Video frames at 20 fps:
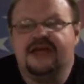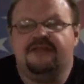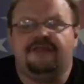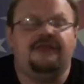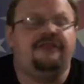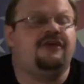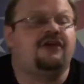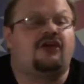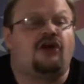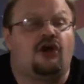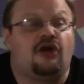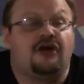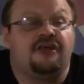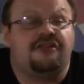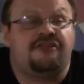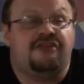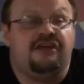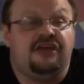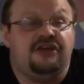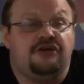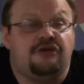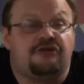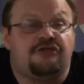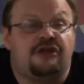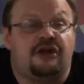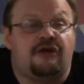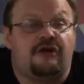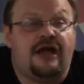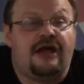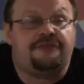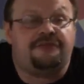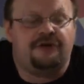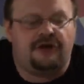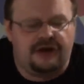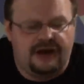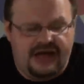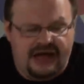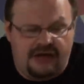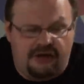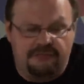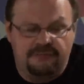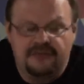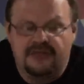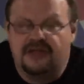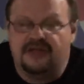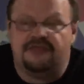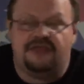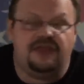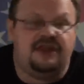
that the current seniors that are out there now,